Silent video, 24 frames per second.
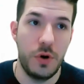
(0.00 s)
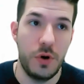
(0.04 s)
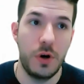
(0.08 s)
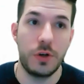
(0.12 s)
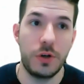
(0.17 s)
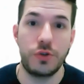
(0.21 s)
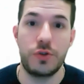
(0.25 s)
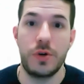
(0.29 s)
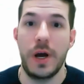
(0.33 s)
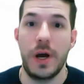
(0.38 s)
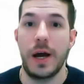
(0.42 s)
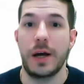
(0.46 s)

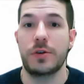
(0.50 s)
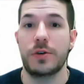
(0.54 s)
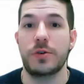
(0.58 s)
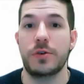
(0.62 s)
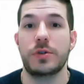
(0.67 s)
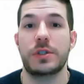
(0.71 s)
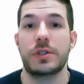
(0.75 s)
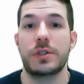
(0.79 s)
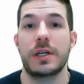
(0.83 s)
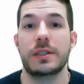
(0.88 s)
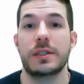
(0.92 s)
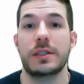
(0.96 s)

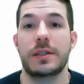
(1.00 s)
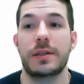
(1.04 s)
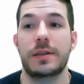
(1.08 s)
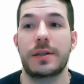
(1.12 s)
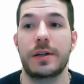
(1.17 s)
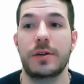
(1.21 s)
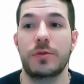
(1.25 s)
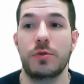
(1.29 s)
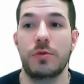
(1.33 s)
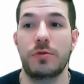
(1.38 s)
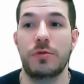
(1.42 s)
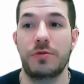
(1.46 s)
contractor says that
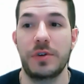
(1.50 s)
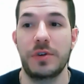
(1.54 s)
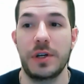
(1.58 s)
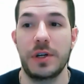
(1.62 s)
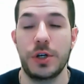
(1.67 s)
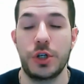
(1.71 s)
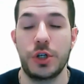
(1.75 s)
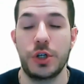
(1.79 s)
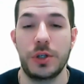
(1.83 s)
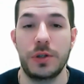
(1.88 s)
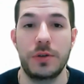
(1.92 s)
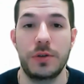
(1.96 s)
they will
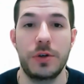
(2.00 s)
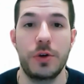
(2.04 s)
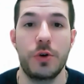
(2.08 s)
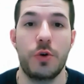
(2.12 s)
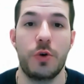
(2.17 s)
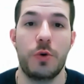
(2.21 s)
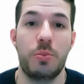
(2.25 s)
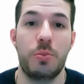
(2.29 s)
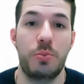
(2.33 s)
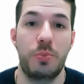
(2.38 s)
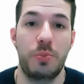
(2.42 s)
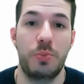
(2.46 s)
finish
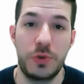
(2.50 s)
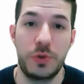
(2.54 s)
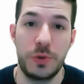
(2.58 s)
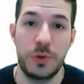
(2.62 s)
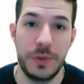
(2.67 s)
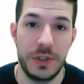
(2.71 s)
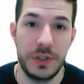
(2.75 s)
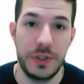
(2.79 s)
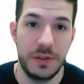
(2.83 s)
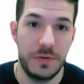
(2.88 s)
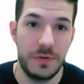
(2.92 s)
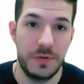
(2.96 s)
your
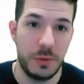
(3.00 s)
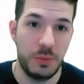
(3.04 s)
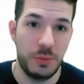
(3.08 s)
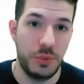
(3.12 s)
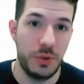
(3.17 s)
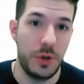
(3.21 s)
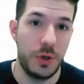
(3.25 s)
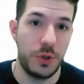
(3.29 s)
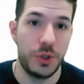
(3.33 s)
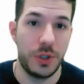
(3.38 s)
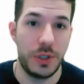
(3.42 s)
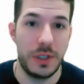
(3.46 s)
specific
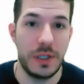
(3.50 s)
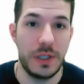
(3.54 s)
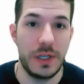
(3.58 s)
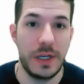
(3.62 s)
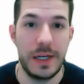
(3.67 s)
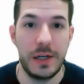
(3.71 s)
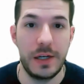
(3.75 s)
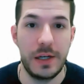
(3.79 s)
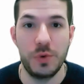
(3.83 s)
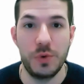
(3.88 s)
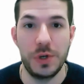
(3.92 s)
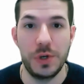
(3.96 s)
project
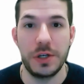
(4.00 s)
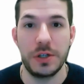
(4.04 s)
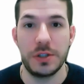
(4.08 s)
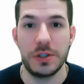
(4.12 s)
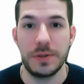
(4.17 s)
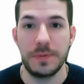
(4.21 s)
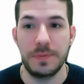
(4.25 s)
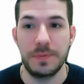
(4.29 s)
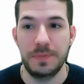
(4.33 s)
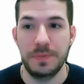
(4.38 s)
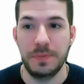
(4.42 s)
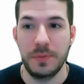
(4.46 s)
in 8
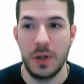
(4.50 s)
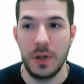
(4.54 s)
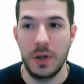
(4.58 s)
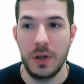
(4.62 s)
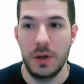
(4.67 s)
weeks.